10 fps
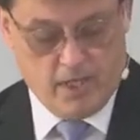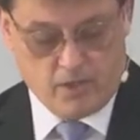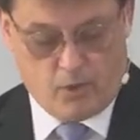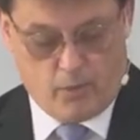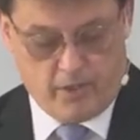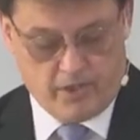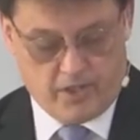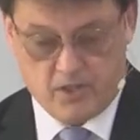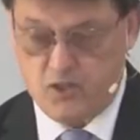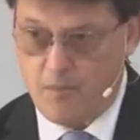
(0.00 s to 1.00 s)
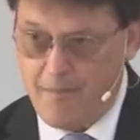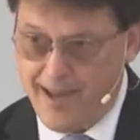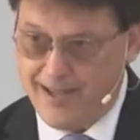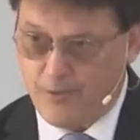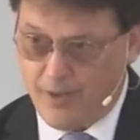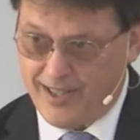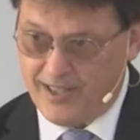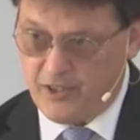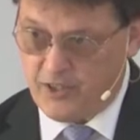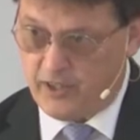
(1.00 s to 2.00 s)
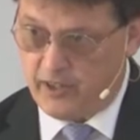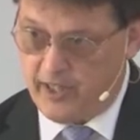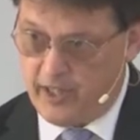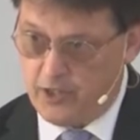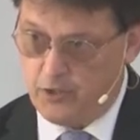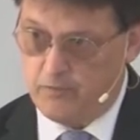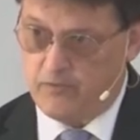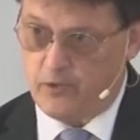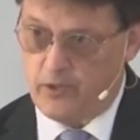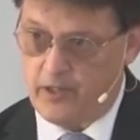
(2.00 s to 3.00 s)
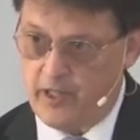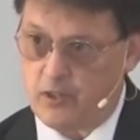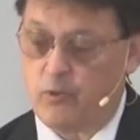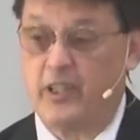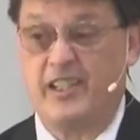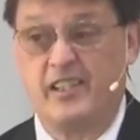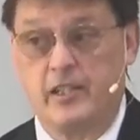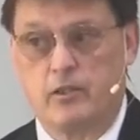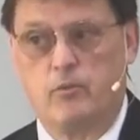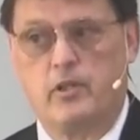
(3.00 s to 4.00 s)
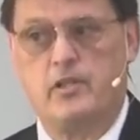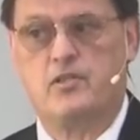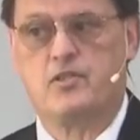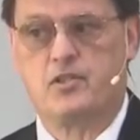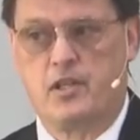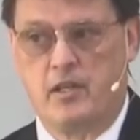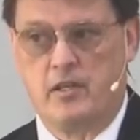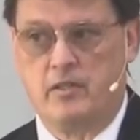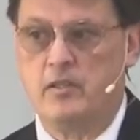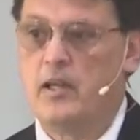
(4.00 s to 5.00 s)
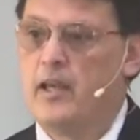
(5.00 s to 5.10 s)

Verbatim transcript: So when he says to make reconciliation for iniquity, iniquity is sin,